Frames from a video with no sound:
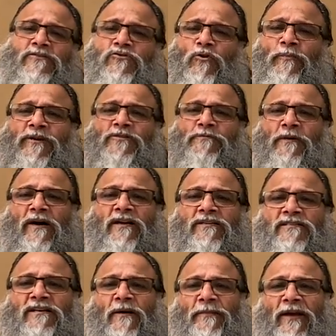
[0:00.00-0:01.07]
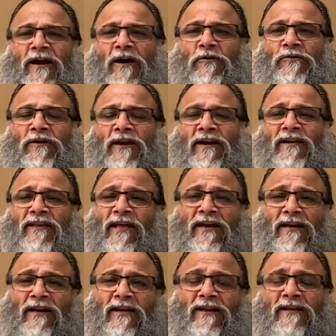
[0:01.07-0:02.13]
so much muck is coming out. And
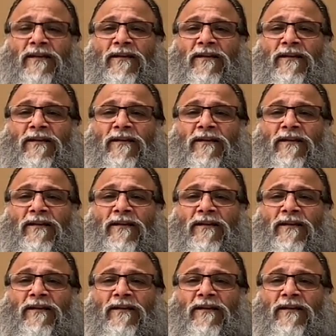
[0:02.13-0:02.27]
then